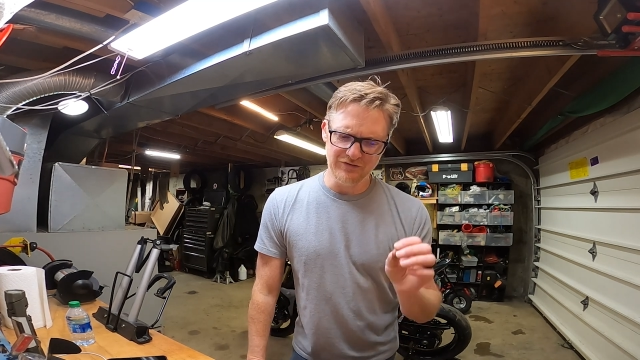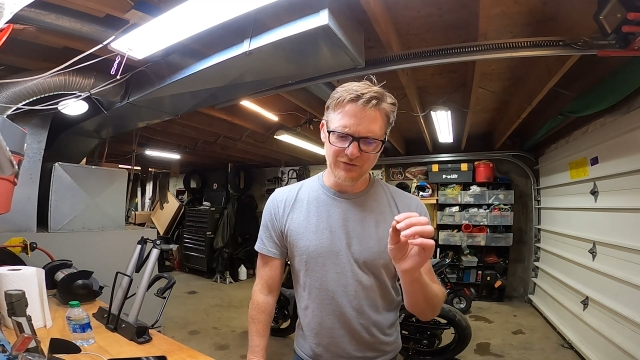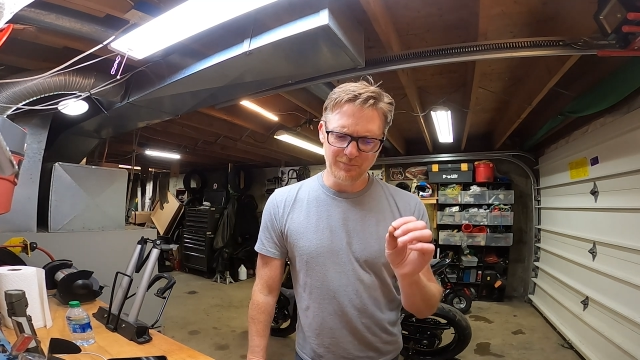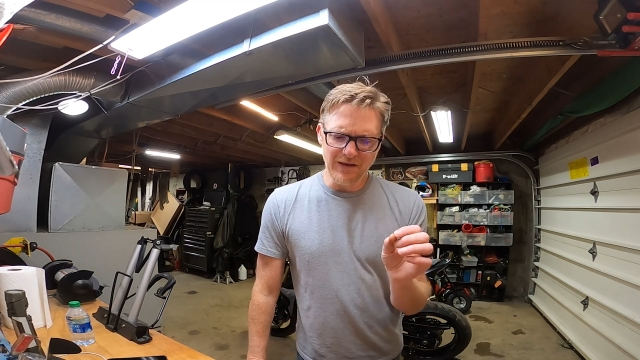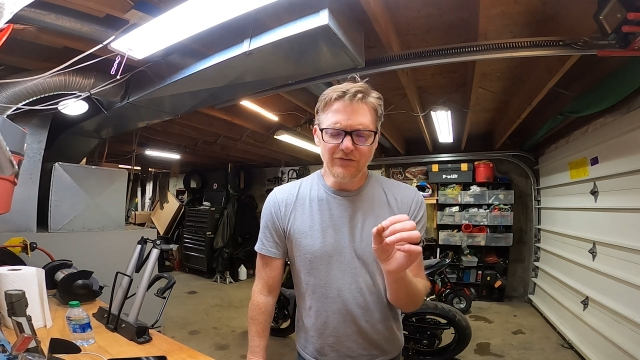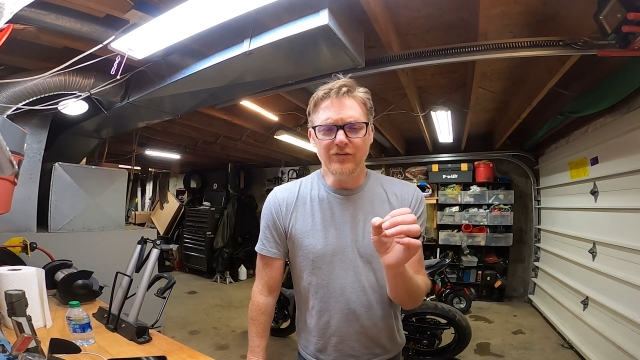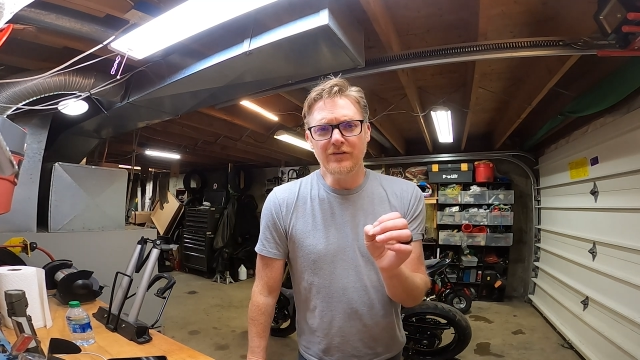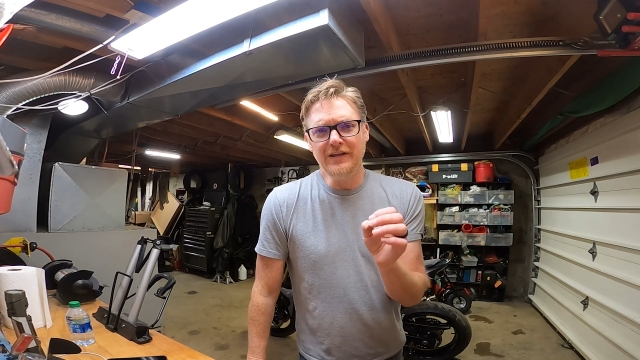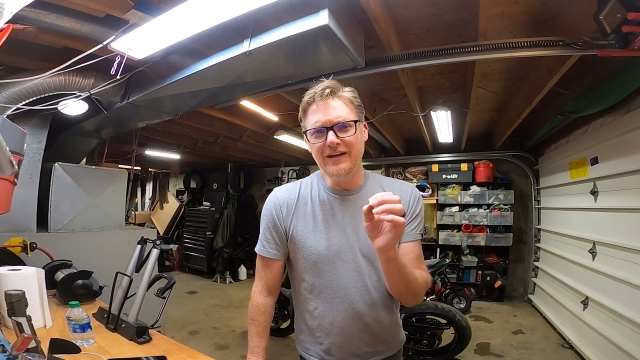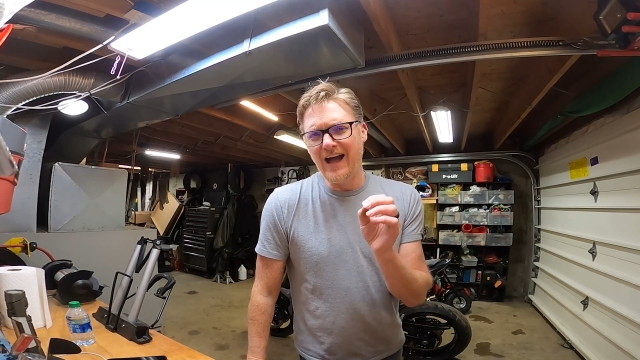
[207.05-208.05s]
This is
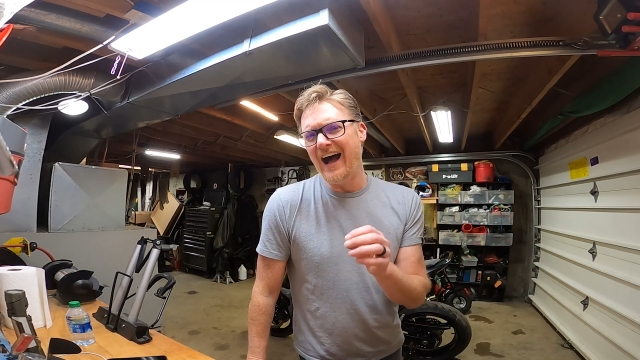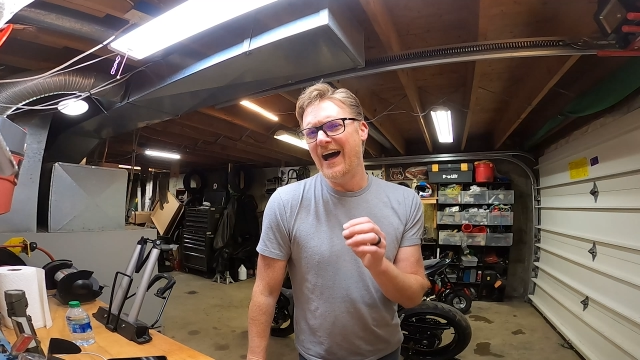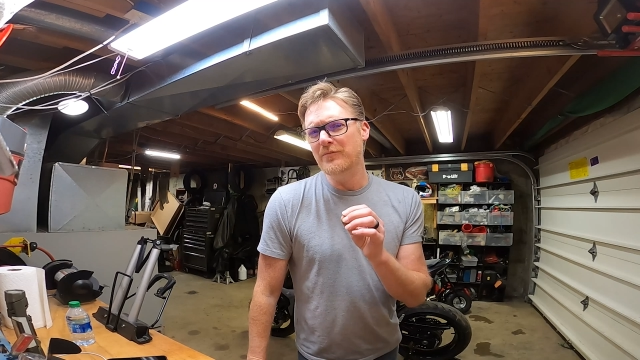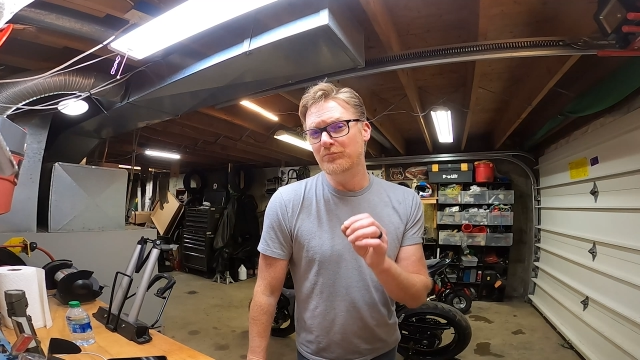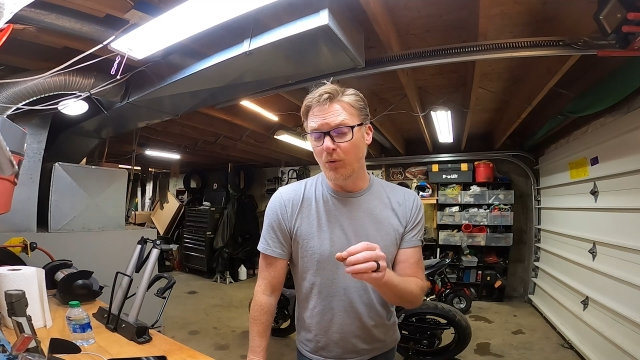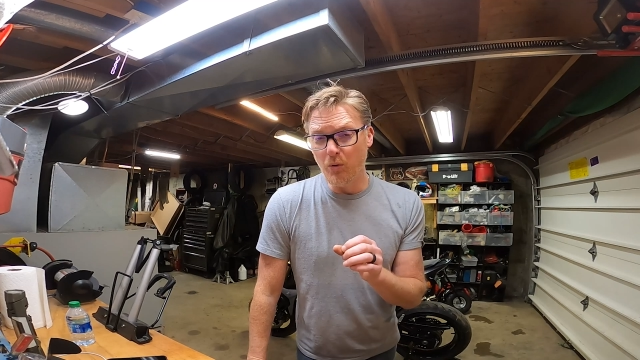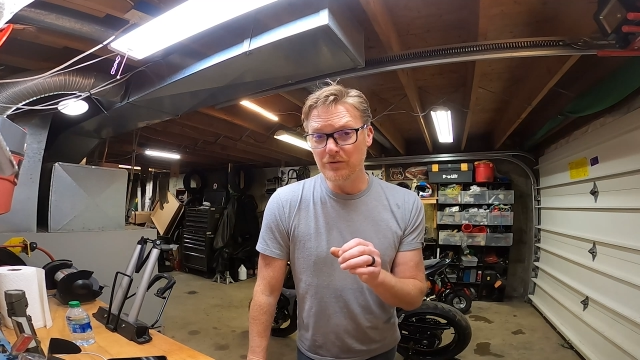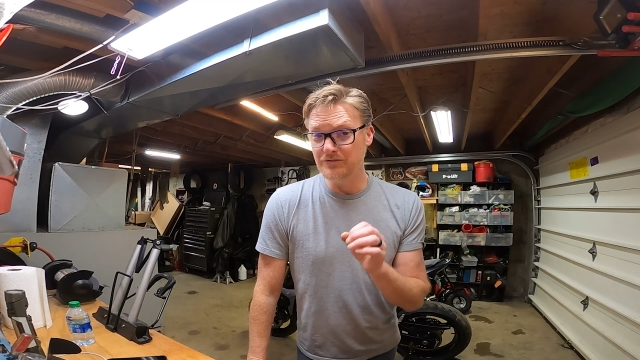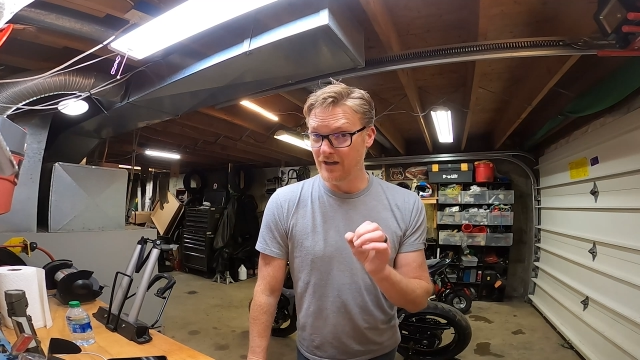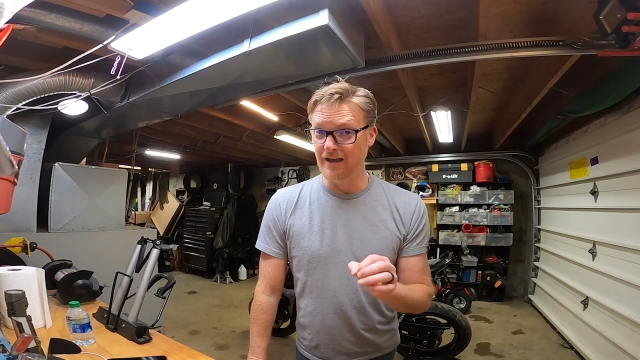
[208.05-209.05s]
basically an
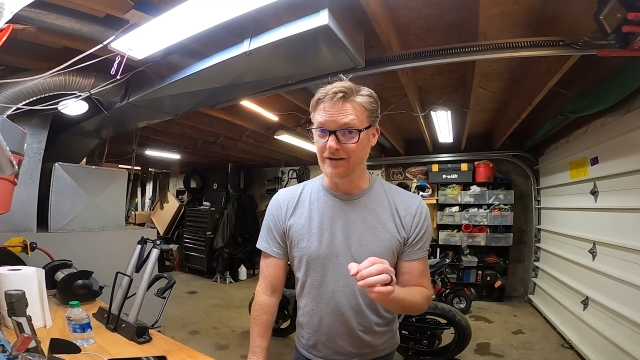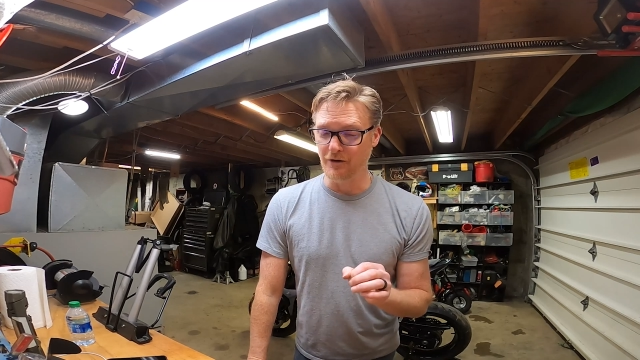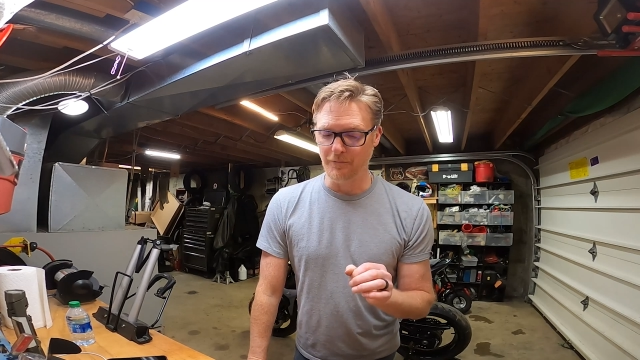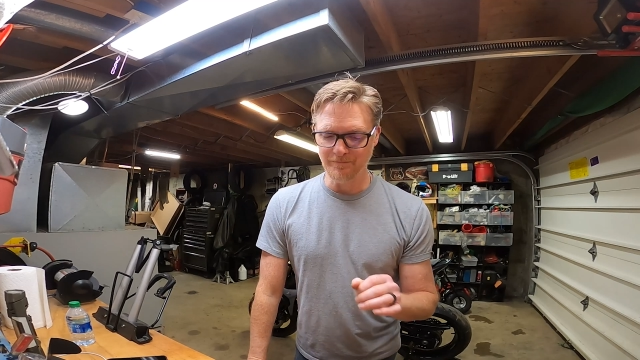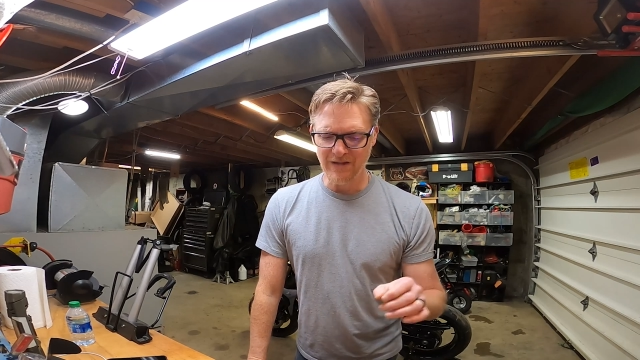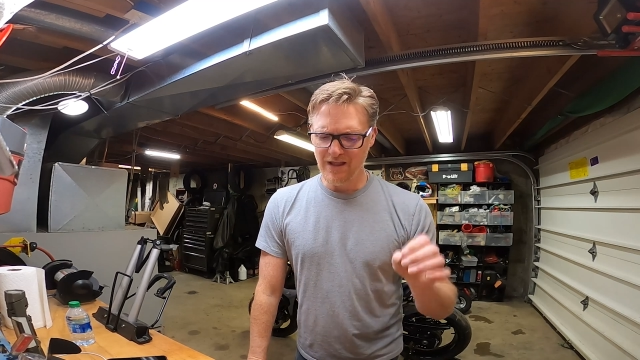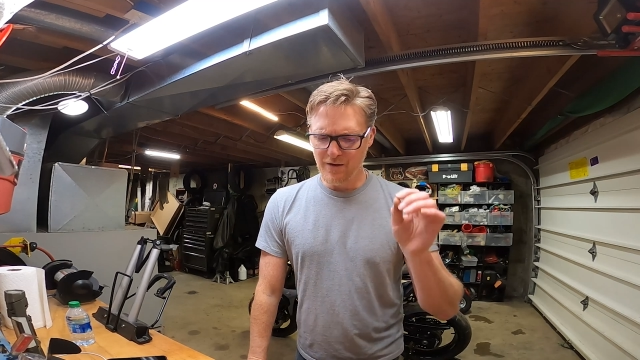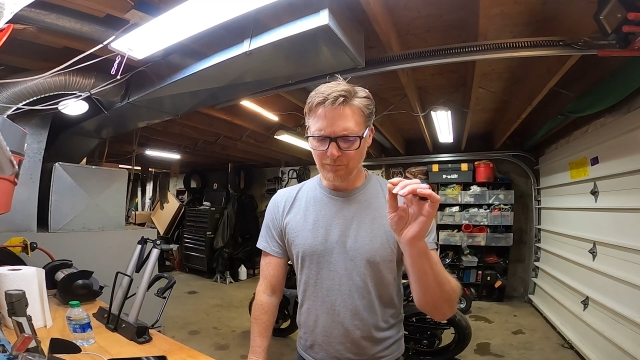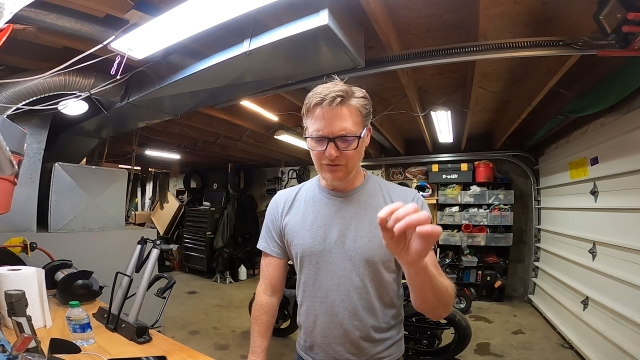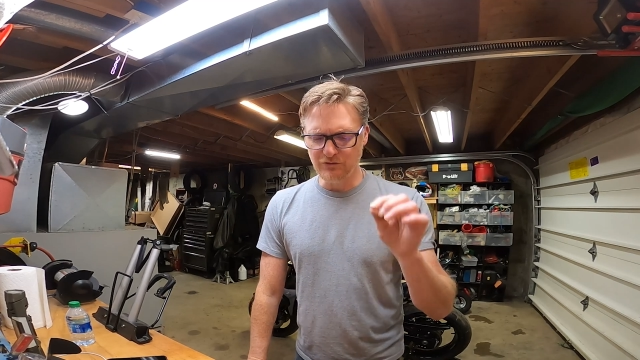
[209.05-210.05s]
onboard dyno,
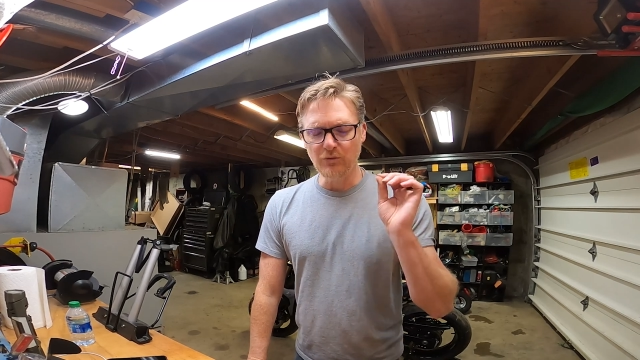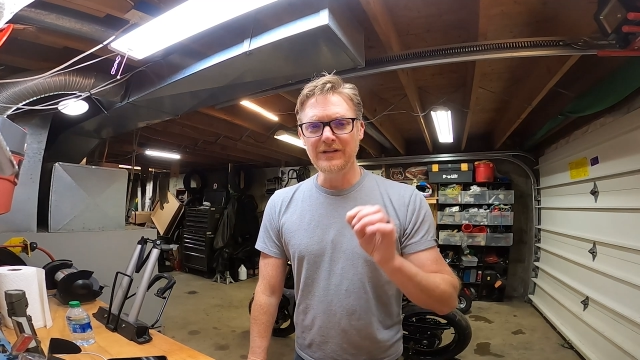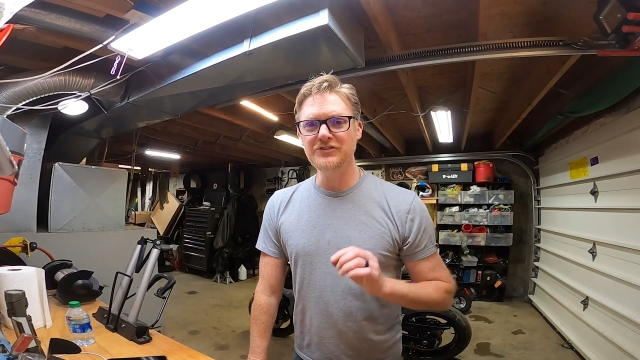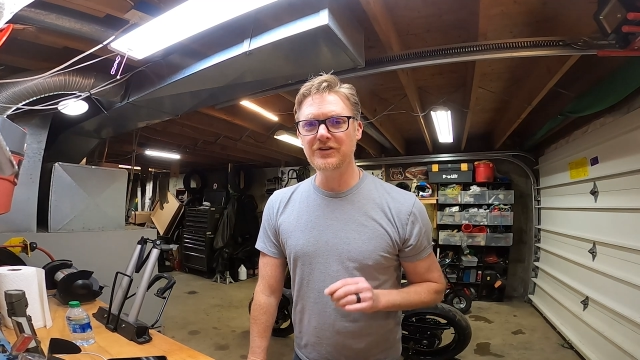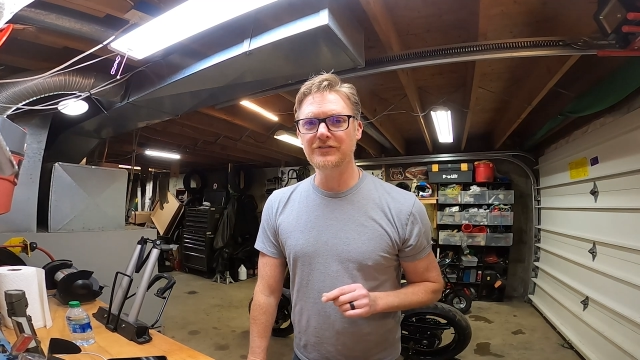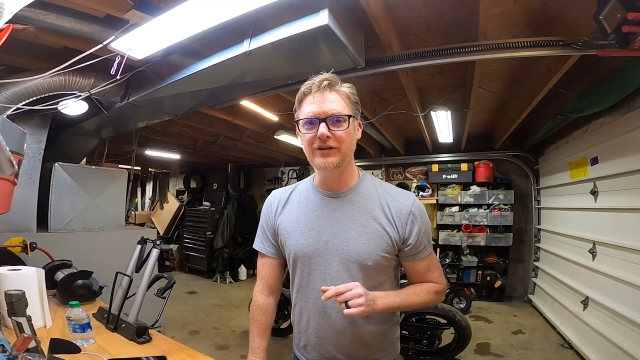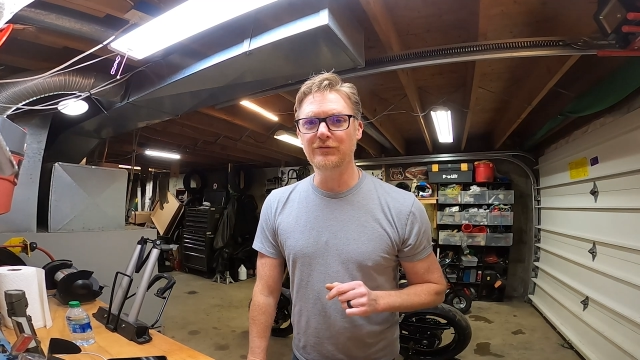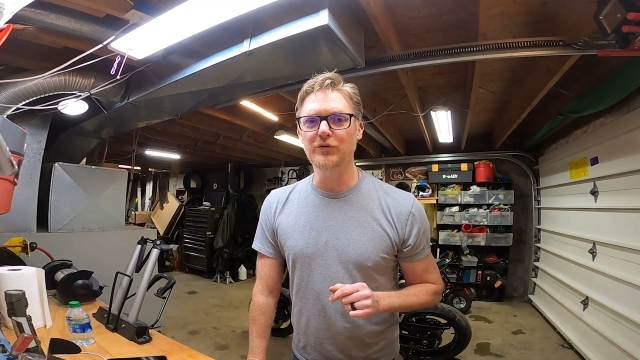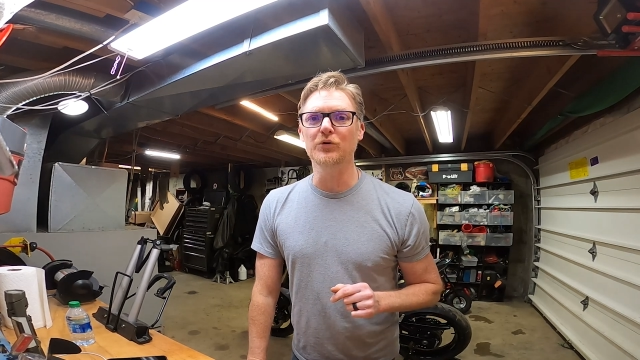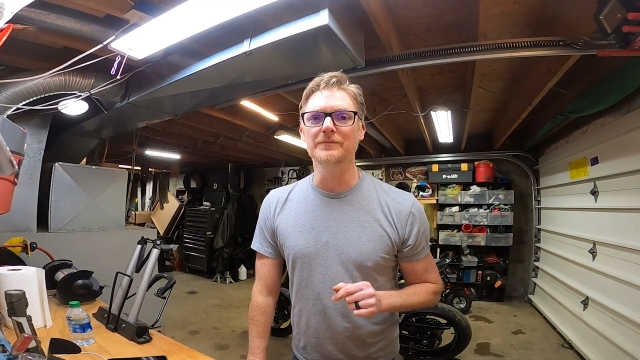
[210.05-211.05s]
but it's only
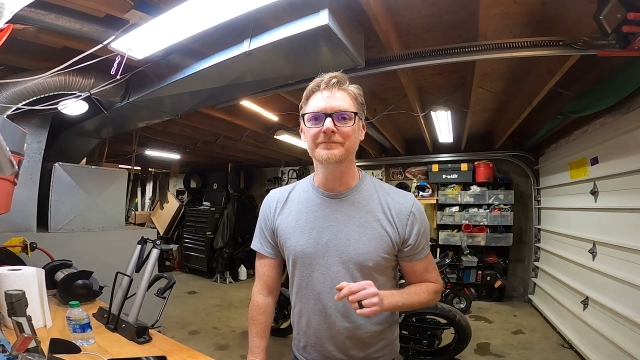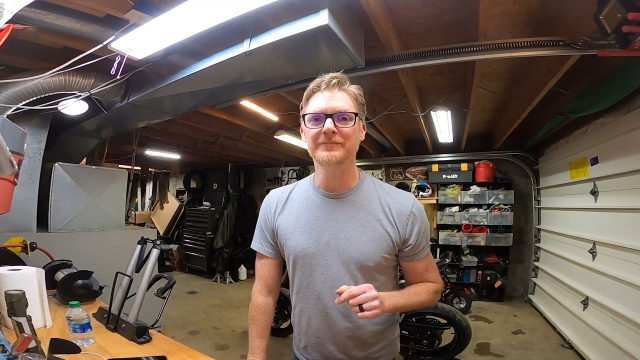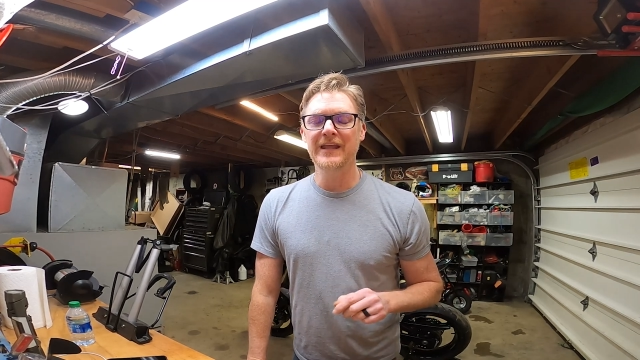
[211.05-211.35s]
adjusting fuel.